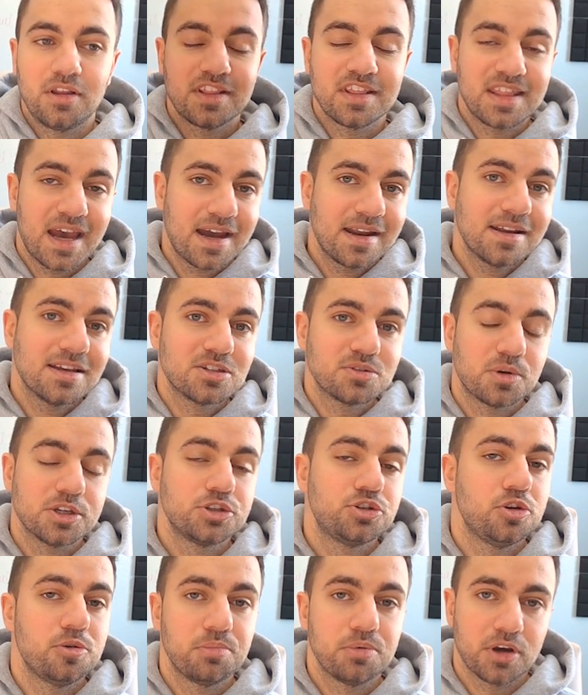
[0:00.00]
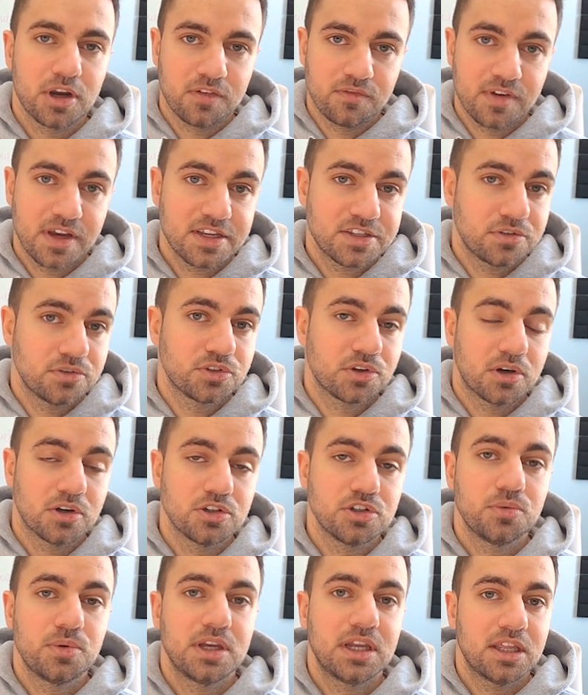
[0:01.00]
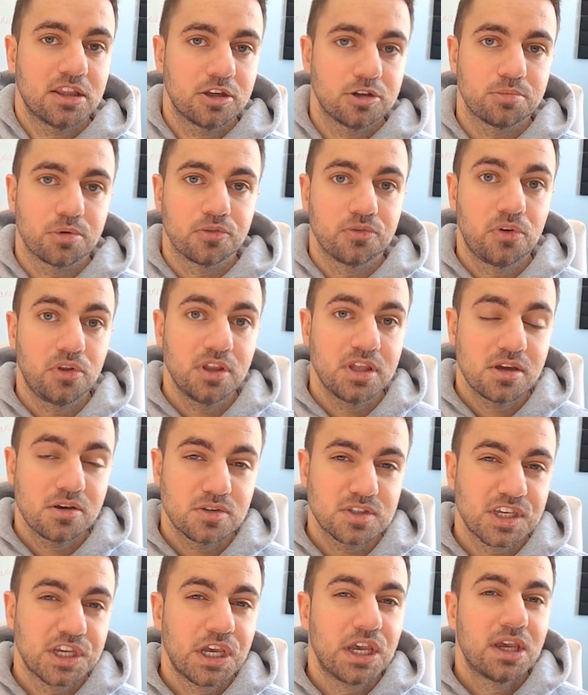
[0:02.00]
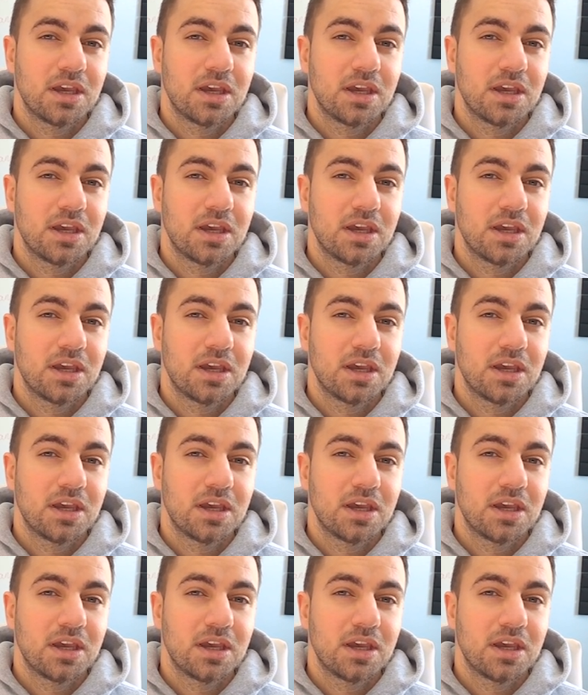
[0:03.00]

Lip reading: that is what super investors are doing in their portfolios.